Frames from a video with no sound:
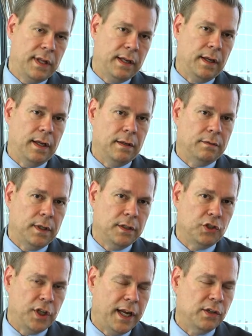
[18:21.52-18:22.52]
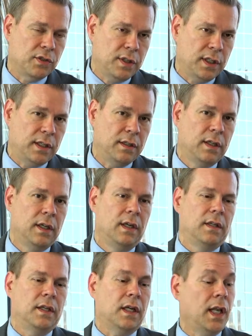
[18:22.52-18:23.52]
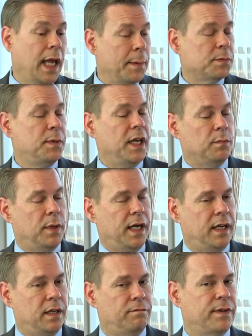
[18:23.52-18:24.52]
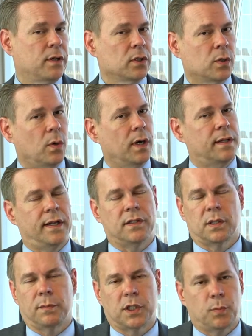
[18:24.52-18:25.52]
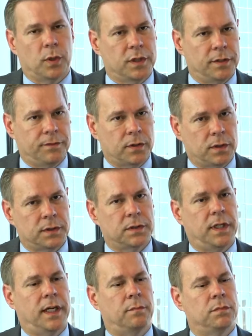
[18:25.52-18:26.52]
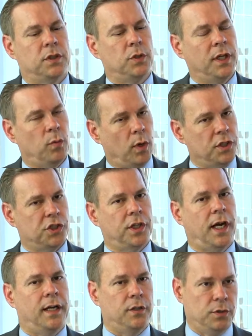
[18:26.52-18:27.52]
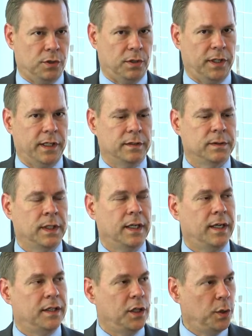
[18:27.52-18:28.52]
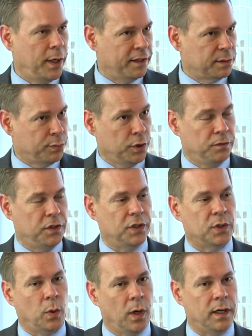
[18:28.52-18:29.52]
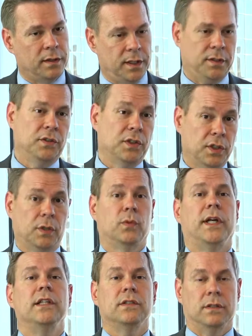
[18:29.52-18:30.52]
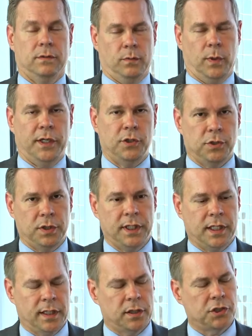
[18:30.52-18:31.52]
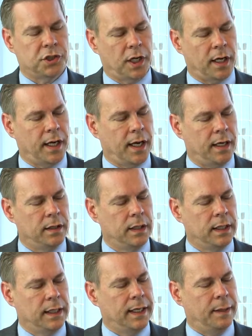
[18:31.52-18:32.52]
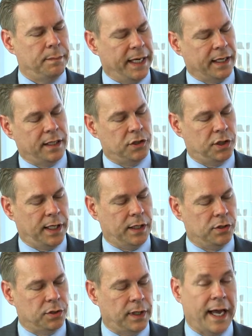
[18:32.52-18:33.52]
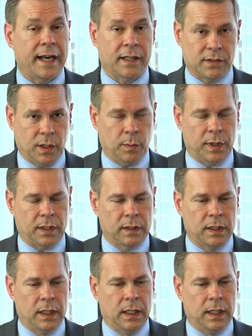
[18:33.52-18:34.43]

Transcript: and change the claims being made. In federal court, things are much more difficult. You get one shot usually. Then you have to prove to the court that there's a good reason why you should get another shot at it, at making a change or adding something.